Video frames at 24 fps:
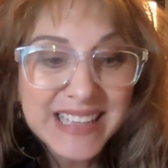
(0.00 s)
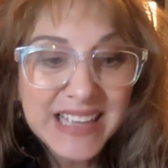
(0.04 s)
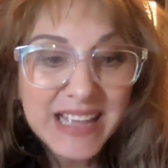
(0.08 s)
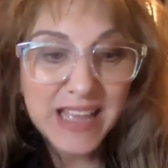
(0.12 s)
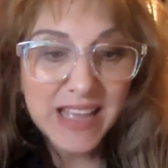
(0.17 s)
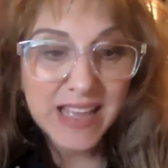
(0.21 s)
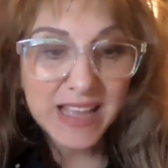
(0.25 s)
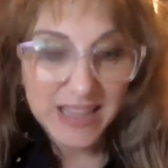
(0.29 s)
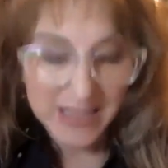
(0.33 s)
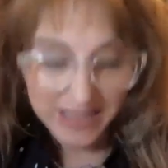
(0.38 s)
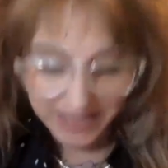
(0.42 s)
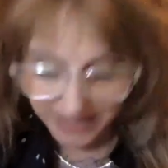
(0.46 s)

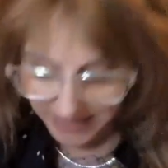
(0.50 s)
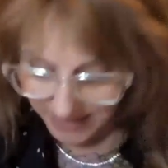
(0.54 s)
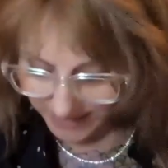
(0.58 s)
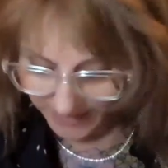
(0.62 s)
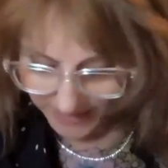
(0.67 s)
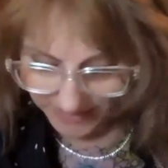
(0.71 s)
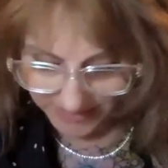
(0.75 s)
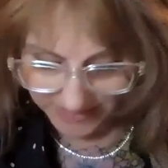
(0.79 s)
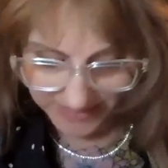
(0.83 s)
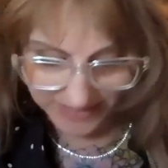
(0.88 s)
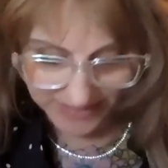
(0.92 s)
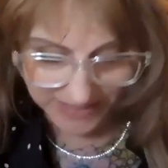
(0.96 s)
And
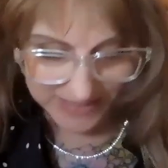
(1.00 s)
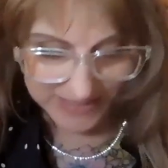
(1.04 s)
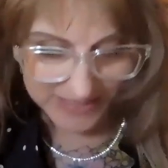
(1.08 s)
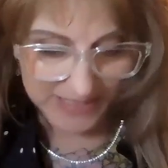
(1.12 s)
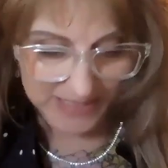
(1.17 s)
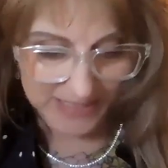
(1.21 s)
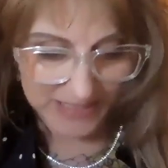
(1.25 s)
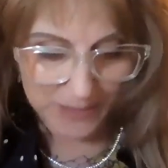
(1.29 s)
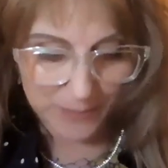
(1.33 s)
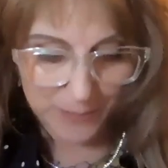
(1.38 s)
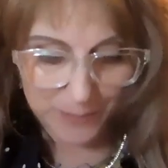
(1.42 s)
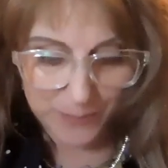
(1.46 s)
then this
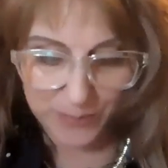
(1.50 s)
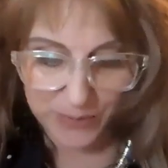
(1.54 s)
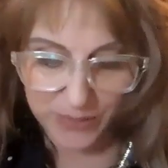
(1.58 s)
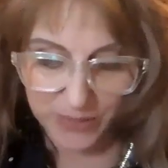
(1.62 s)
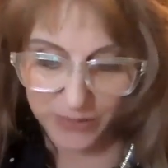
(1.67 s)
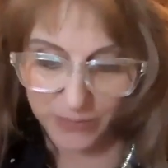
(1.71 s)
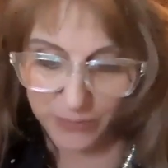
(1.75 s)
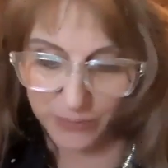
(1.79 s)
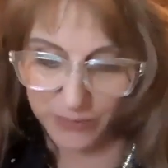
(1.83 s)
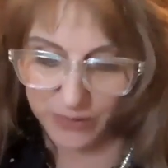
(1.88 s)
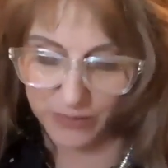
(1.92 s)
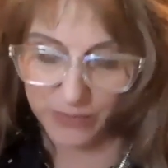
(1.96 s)
is the
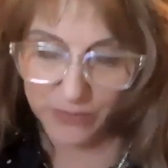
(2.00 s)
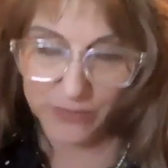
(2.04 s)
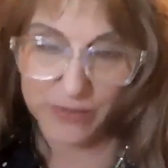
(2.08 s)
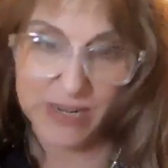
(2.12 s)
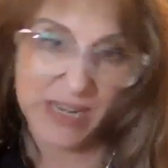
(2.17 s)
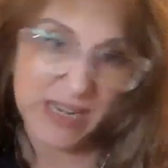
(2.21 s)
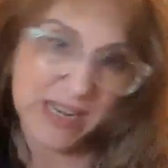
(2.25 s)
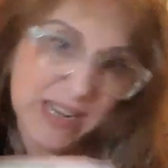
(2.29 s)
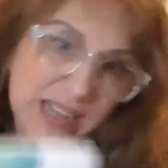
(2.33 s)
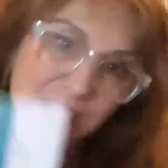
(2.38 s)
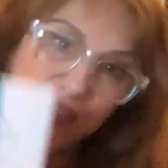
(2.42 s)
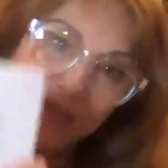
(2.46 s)
book we're
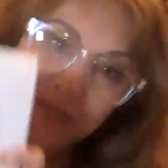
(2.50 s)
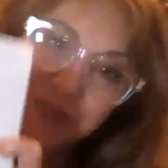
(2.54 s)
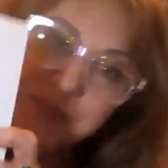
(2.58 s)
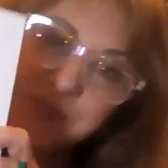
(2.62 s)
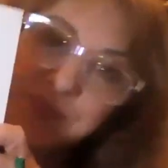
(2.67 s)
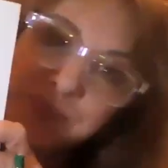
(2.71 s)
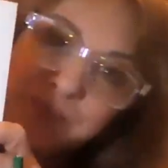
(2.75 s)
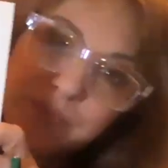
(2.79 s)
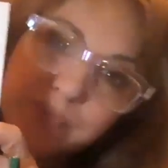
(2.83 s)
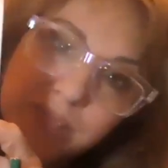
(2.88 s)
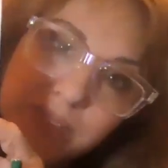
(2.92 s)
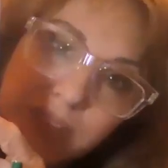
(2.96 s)
reading,
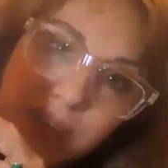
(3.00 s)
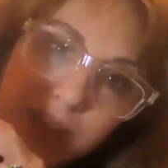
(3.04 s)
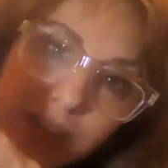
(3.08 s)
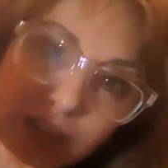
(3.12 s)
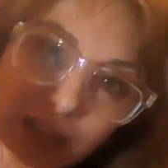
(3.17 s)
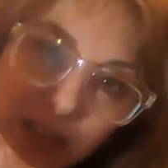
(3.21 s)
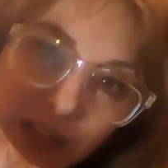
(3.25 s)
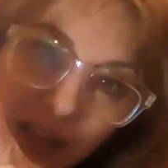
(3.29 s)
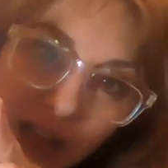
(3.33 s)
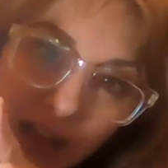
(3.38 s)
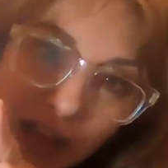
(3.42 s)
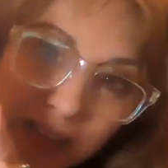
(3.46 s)

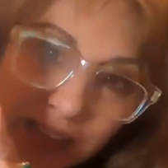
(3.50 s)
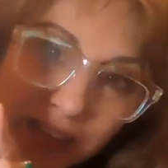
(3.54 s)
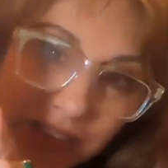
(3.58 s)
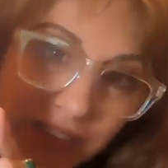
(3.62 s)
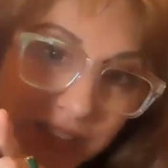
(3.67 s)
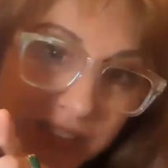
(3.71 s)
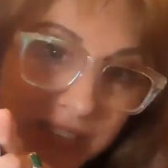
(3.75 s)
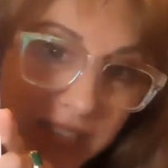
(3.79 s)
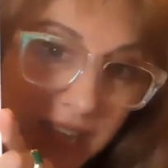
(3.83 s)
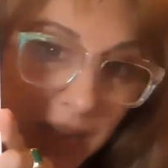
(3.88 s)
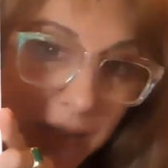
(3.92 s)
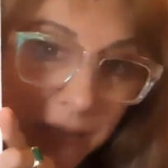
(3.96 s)
A
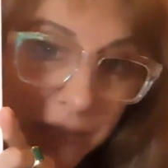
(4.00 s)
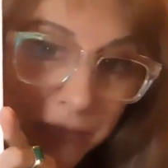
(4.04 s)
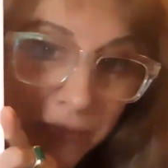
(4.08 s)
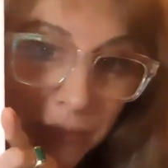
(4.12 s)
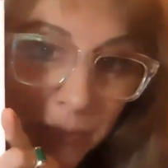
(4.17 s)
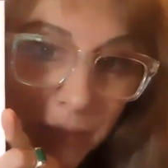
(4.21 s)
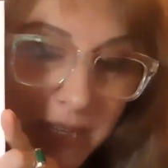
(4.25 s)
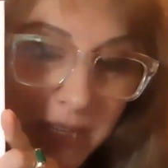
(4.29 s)
Little Time for